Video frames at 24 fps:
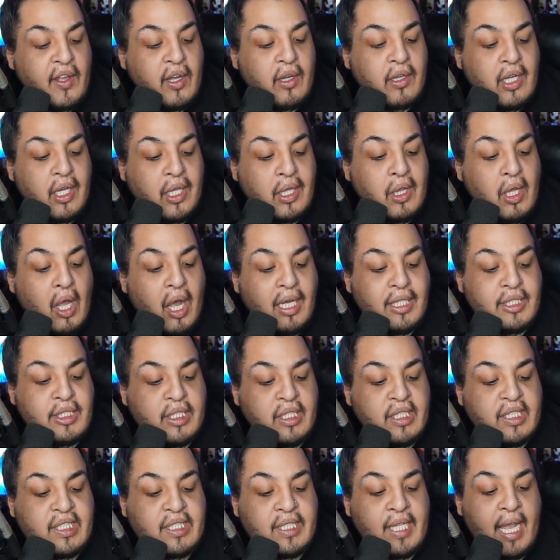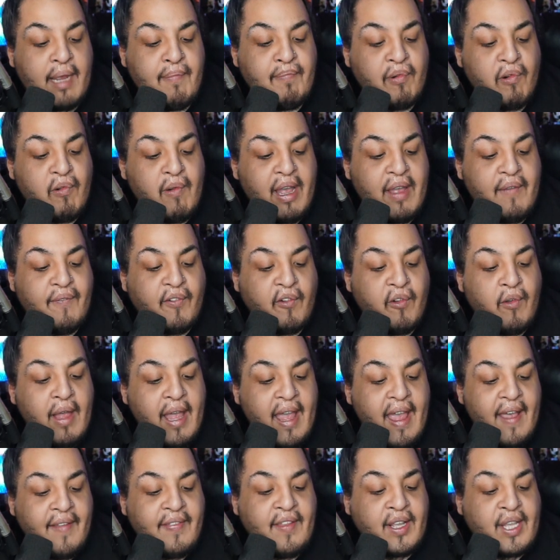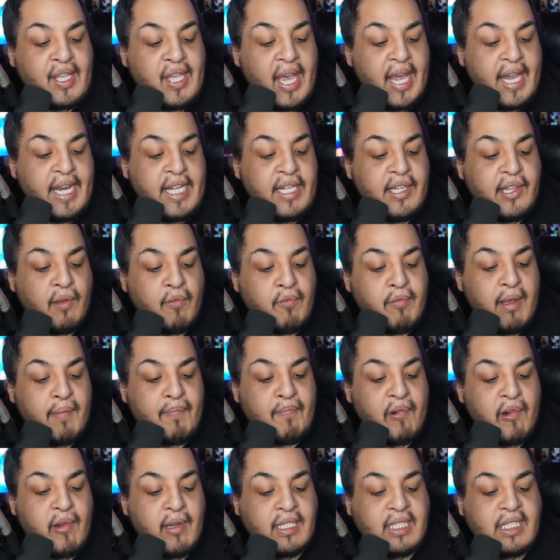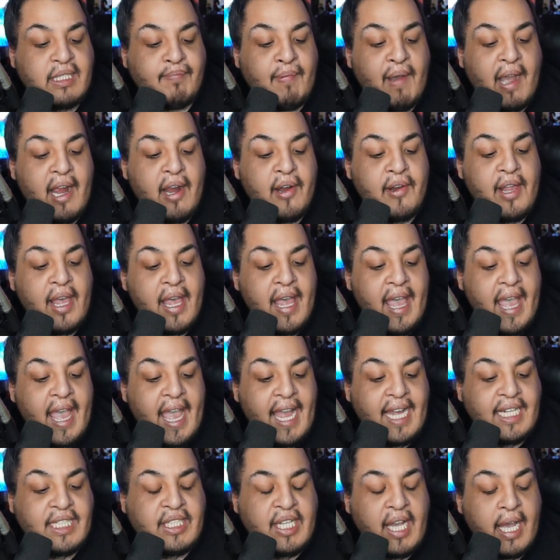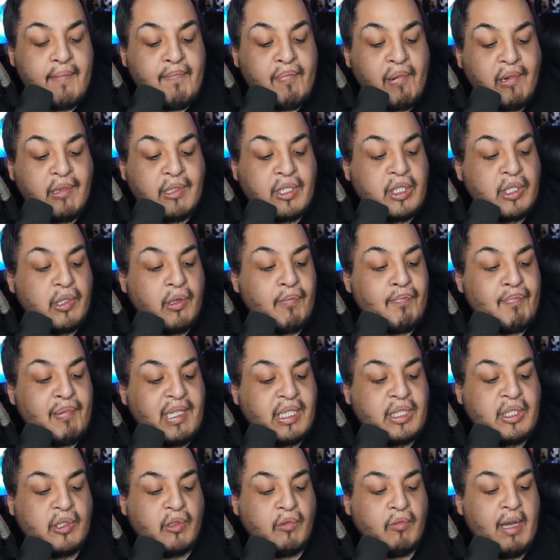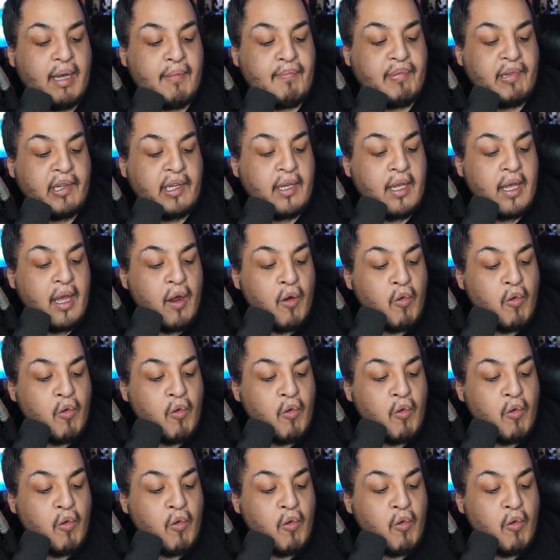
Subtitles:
the Colossus Sniper Rifle, and the Kenny the Ripper inspired anti-personal pistol weapon.